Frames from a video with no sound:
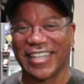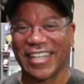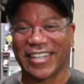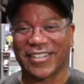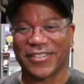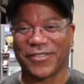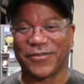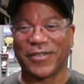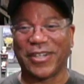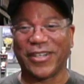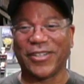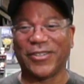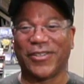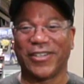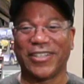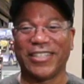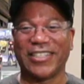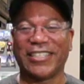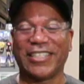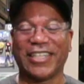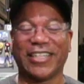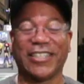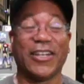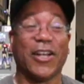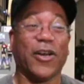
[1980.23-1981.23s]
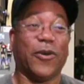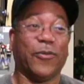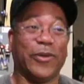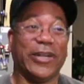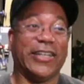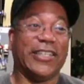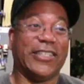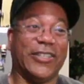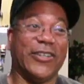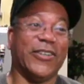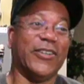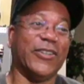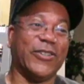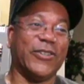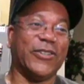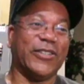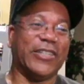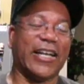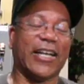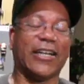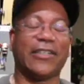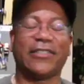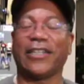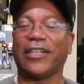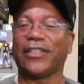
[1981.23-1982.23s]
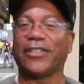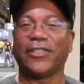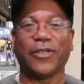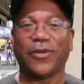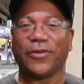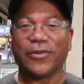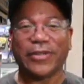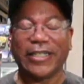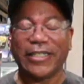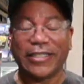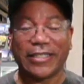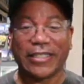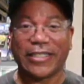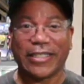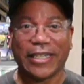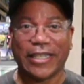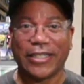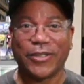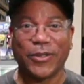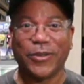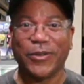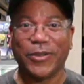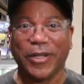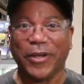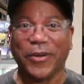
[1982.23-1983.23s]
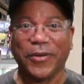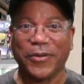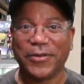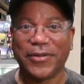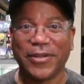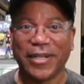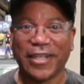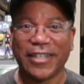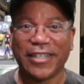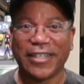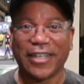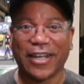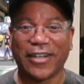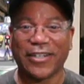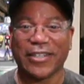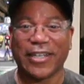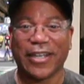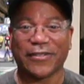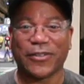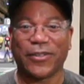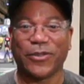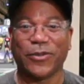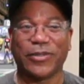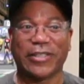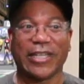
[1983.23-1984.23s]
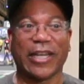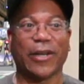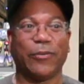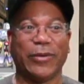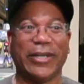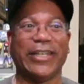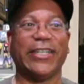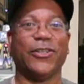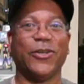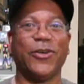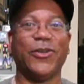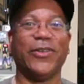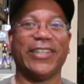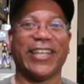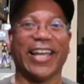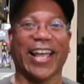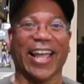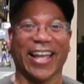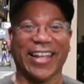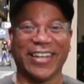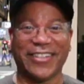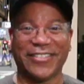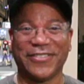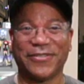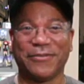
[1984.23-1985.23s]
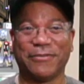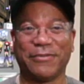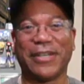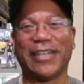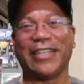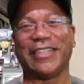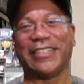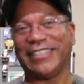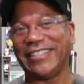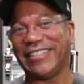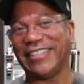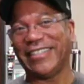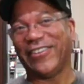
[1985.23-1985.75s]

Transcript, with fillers: that because my daughter says we do do that. I was like, you don't need to say do do. All you have to do is say we do that. But